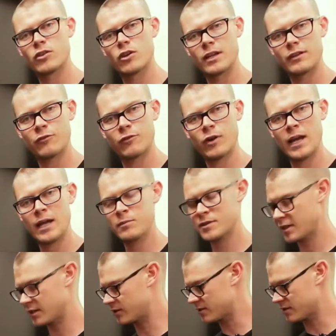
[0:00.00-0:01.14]
30 frame,
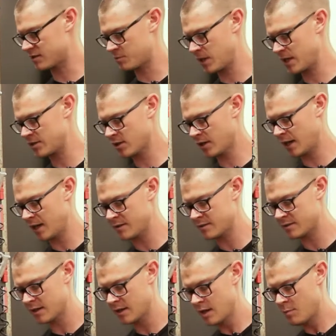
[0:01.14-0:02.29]
such as a specialized,